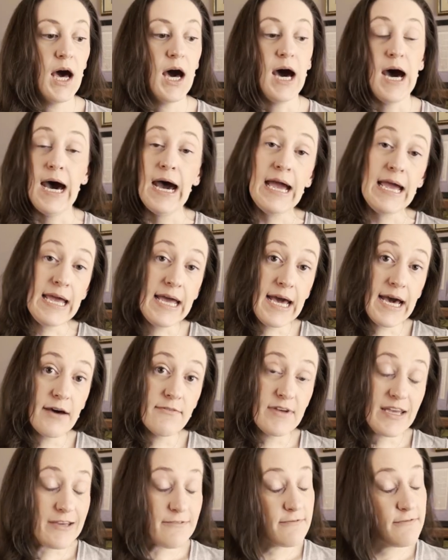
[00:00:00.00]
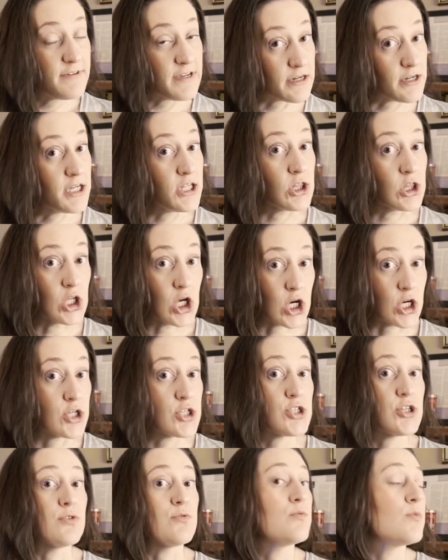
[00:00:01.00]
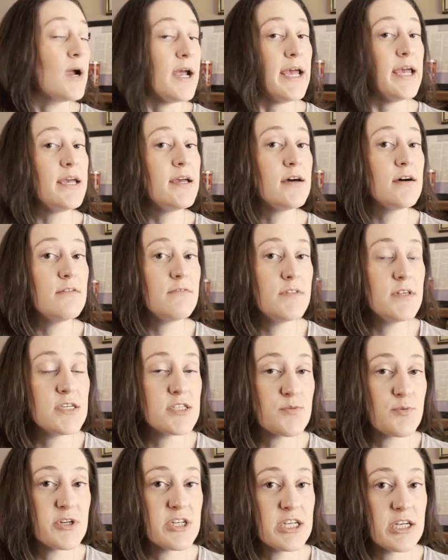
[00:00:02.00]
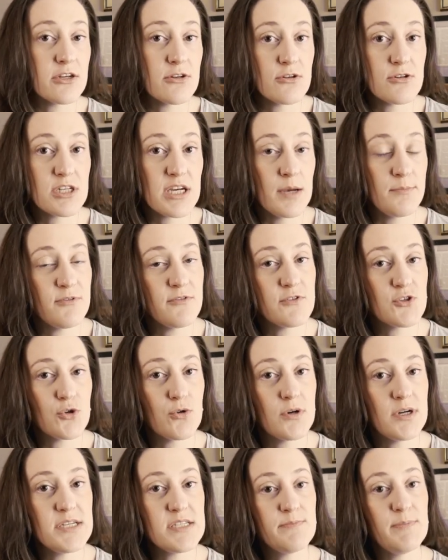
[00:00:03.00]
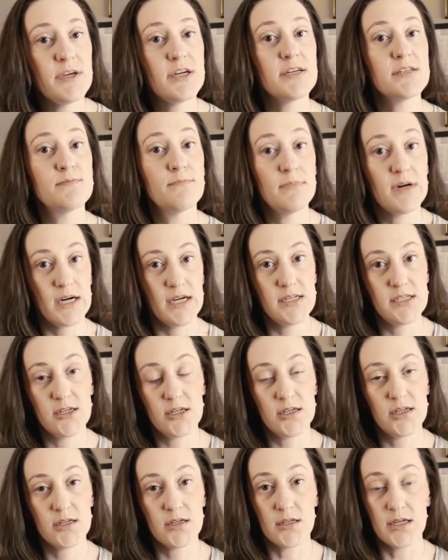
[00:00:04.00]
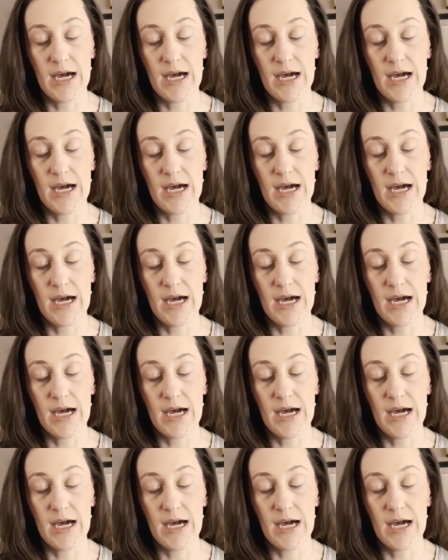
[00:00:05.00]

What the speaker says: I have a very large array of these particular type of toys because my dog